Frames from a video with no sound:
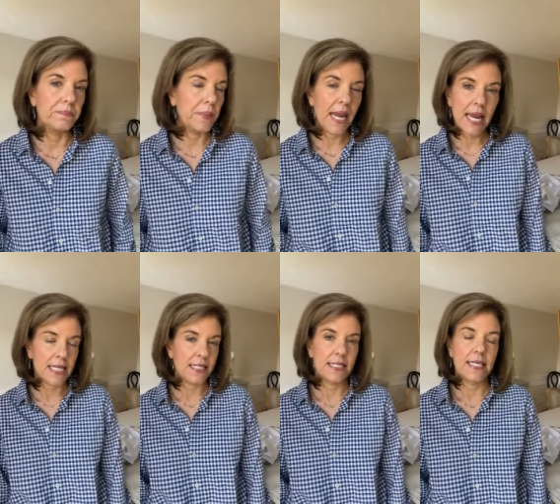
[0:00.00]

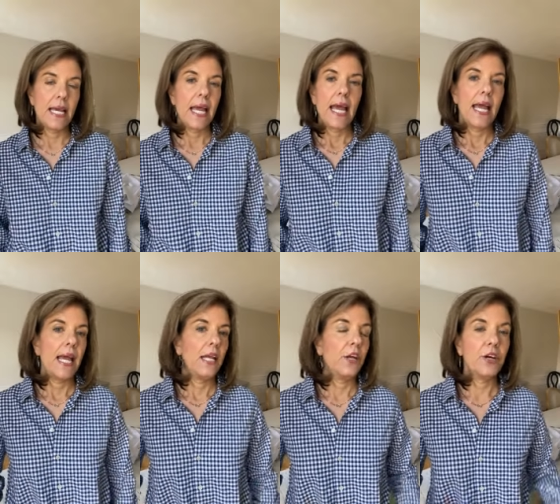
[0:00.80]
pants.
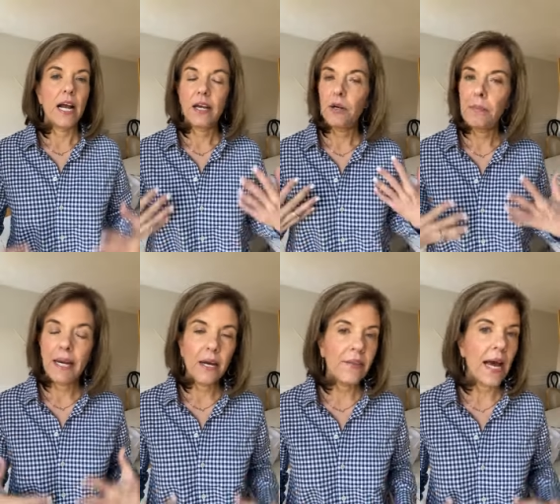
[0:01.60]
You're not going to
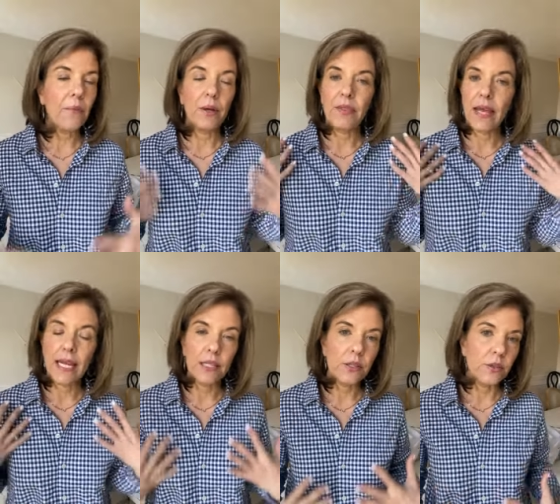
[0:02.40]
pair that with
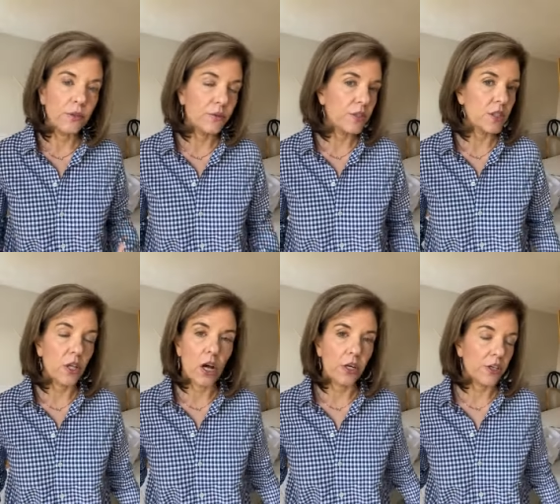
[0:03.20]
a loose,
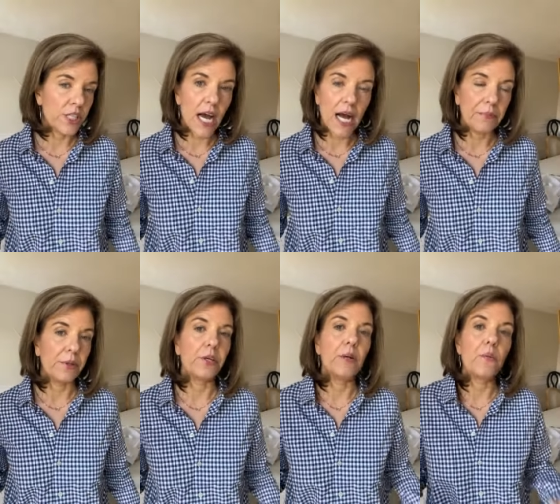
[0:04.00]
longer top.
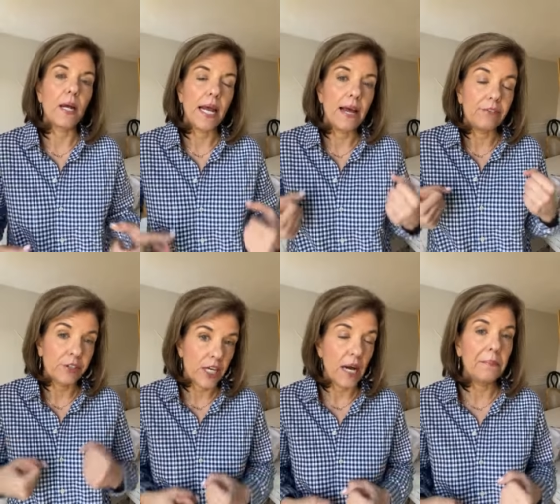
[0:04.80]
You're going to want to have
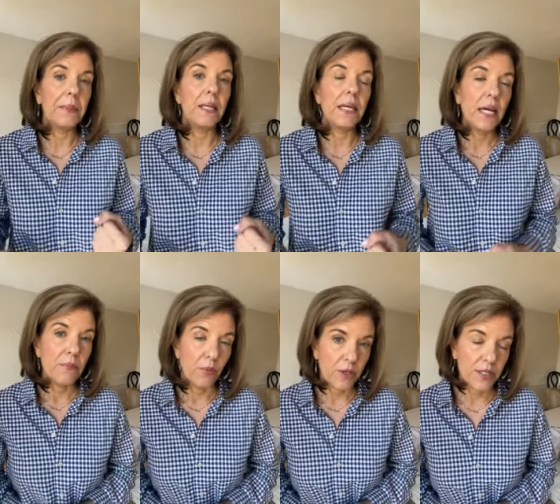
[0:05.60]
your top be
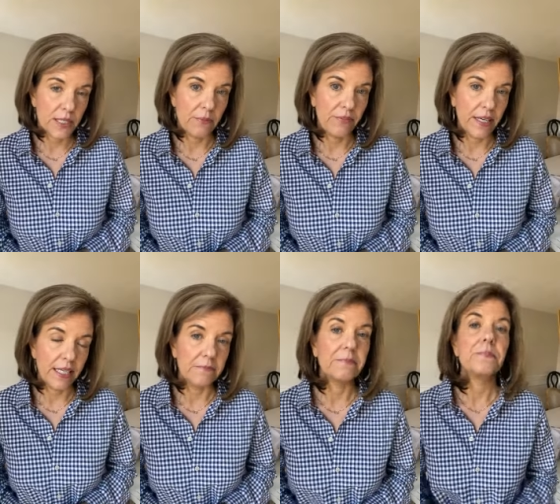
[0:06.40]
more slim
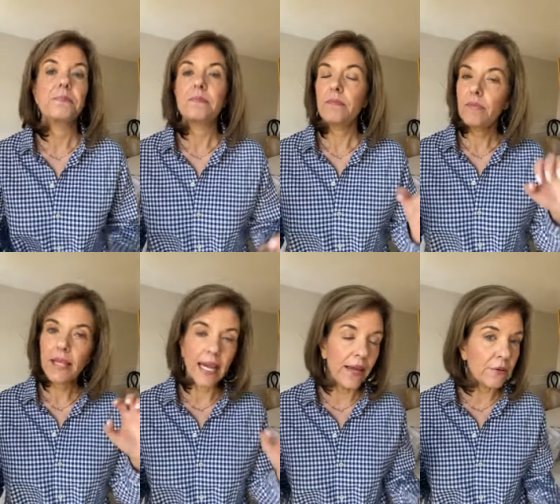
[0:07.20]
fitting.
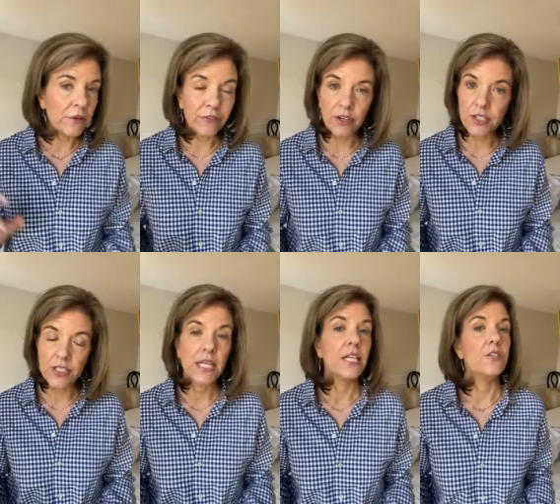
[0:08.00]
And the
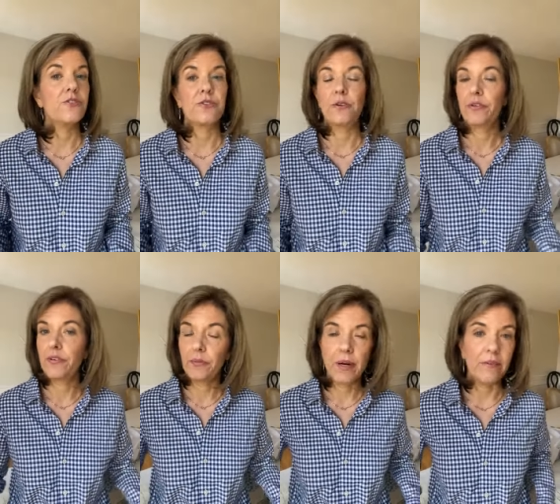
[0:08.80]
reverse is true. If
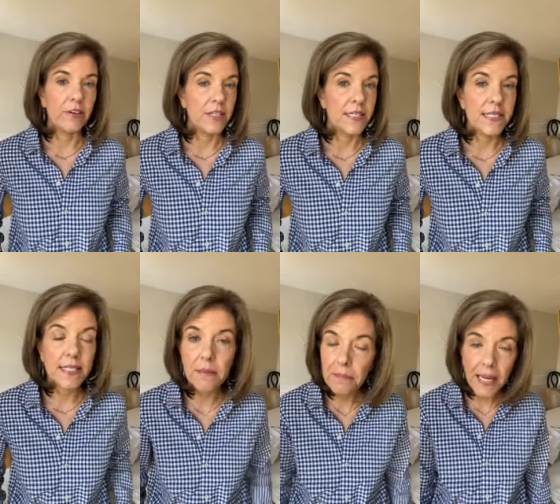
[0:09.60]
you're wearing very slim